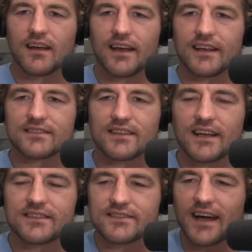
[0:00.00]
is
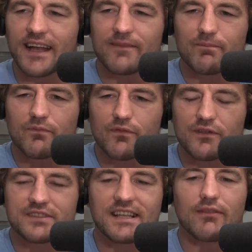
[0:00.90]
it's like
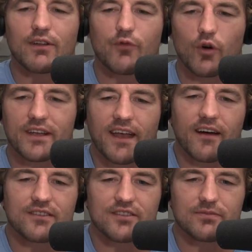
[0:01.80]
74
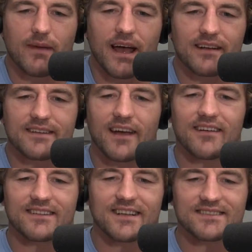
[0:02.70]
characters, Matt.
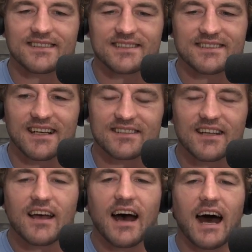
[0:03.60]
Talent doesn't
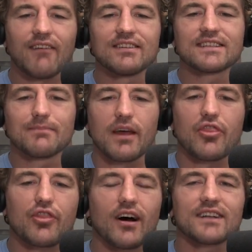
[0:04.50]
exist. Obviously, my
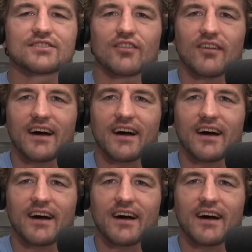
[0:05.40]
thoughts are